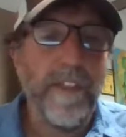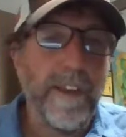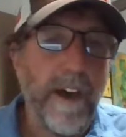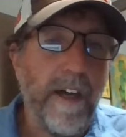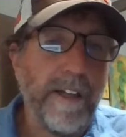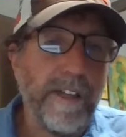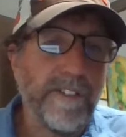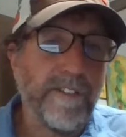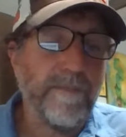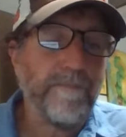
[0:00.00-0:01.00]
And the
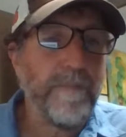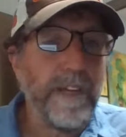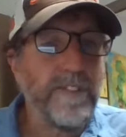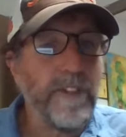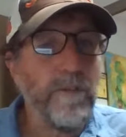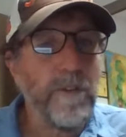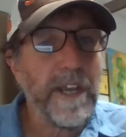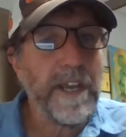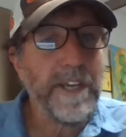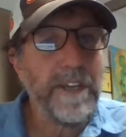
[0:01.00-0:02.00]
colonists basically
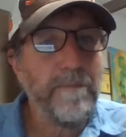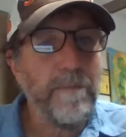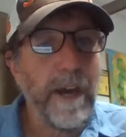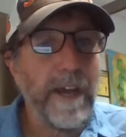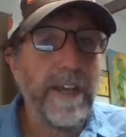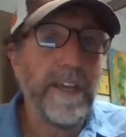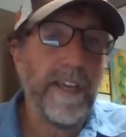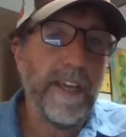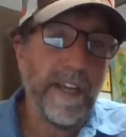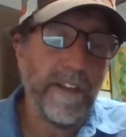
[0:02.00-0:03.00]
were aided by
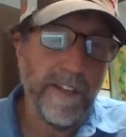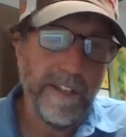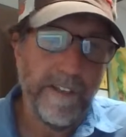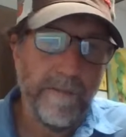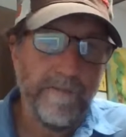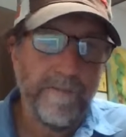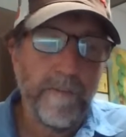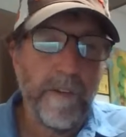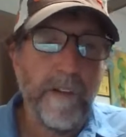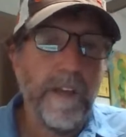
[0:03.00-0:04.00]
England.
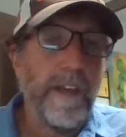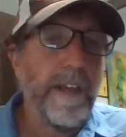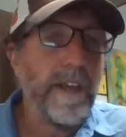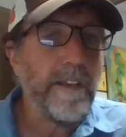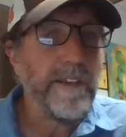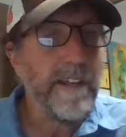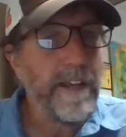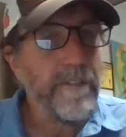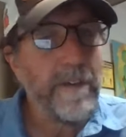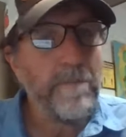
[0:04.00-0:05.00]
England
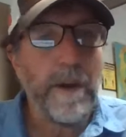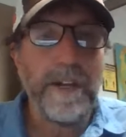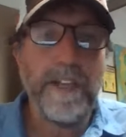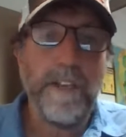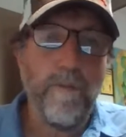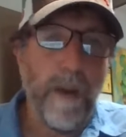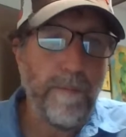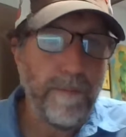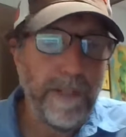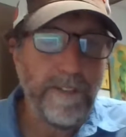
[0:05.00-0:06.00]
gave them money,
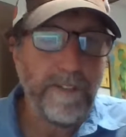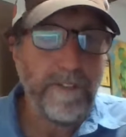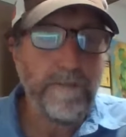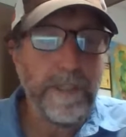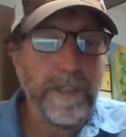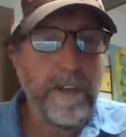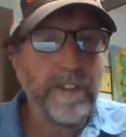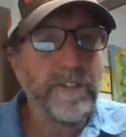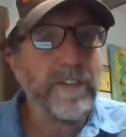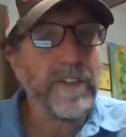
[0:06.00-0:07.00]
weapons,
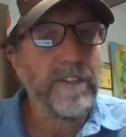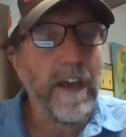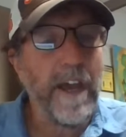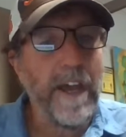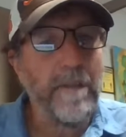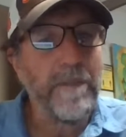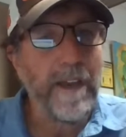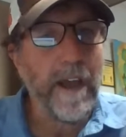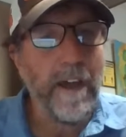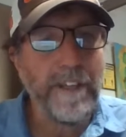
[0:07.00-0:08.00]
because at the time, the
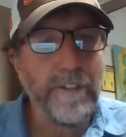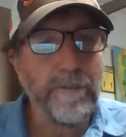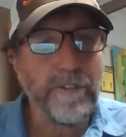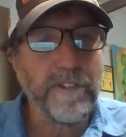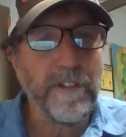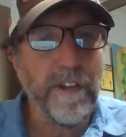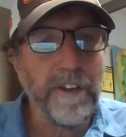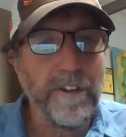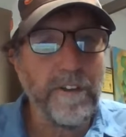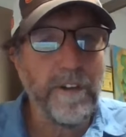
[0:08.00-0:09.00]
colonies were still
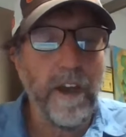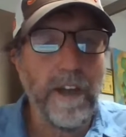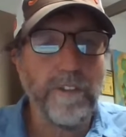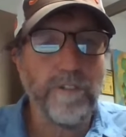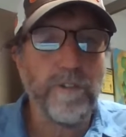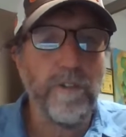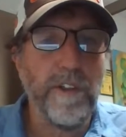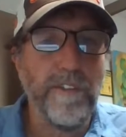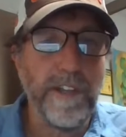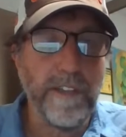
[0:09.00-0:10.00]
under
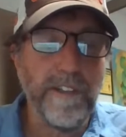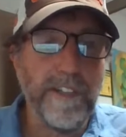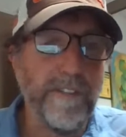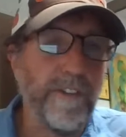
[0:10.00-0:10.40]
control of England.